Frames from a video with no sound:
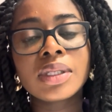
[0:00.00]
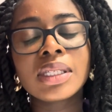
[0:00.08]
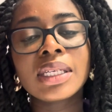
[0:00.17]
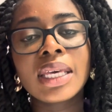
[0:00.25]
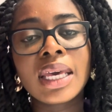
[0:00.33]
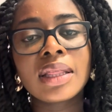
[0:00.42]
to
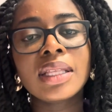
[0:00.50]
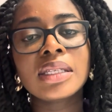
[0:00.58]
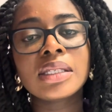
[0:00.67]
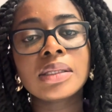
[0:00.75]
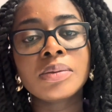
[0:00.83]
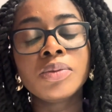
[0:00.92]
get
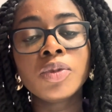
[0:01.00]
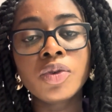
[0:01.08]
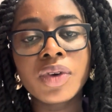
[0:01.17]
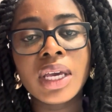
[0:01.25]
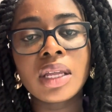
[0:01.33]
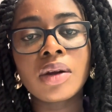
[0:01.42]
this
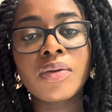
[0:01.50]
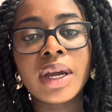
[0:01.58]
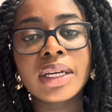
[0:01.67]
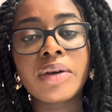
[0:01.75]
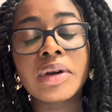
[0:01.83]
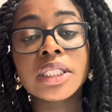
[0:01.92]
moving in the right
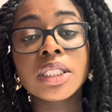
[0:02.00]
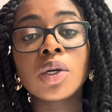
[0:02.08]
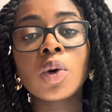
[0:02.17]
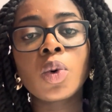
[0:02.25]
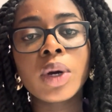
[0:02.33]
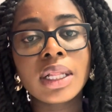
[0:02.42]

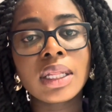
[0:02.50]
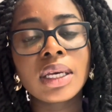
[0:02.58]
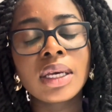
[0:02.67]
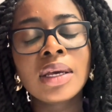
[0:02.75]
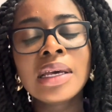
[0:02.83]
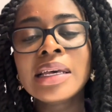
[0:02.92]
direction quickly.